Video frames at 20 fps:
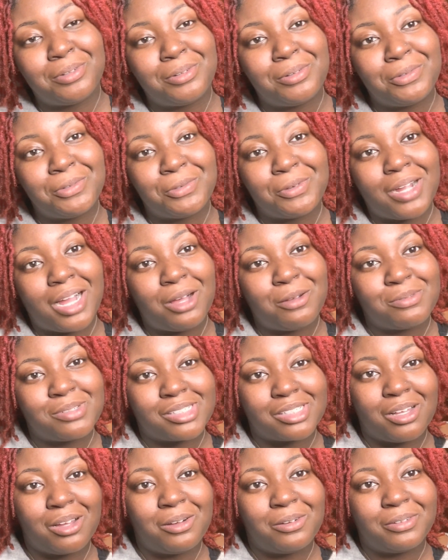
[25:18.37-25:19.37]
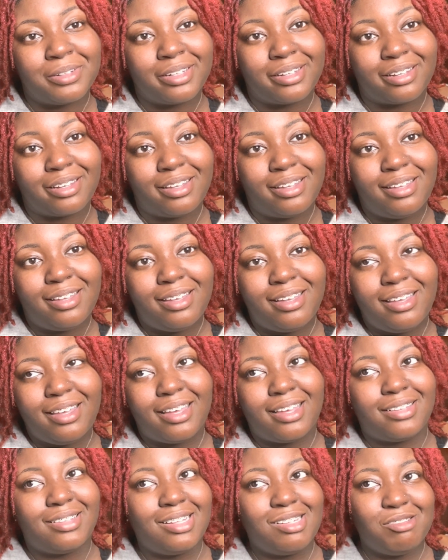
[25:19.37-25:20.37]
where I was going.
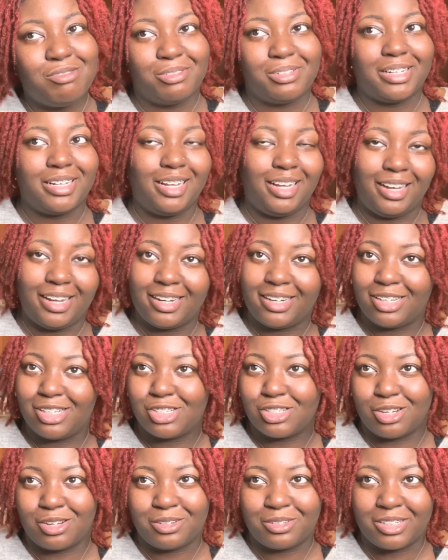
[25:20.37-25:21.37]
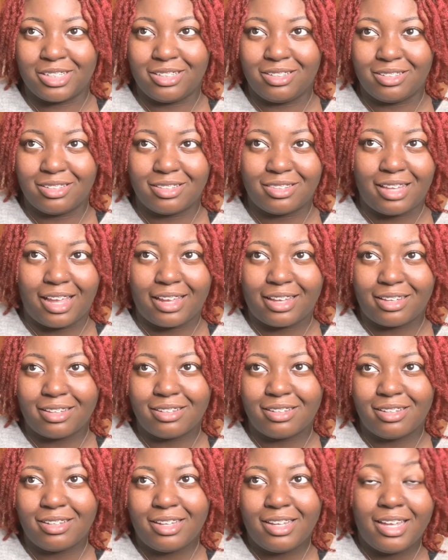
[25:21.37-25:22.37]
And this was any journey, like
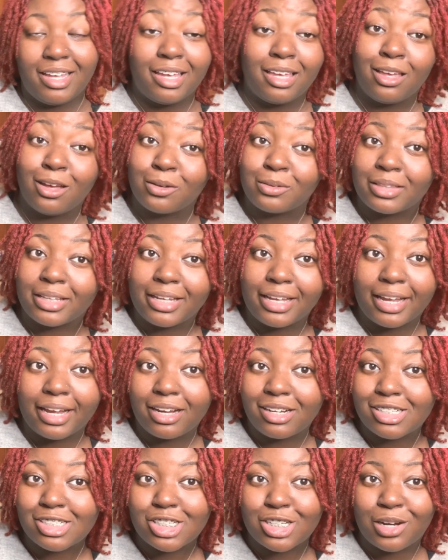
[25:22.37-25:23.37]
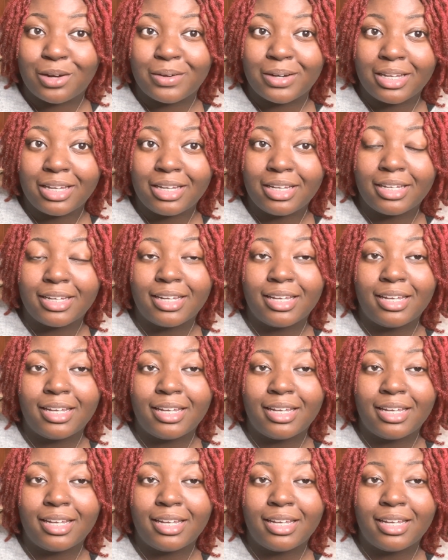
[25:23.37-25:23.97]
healthy hair journey,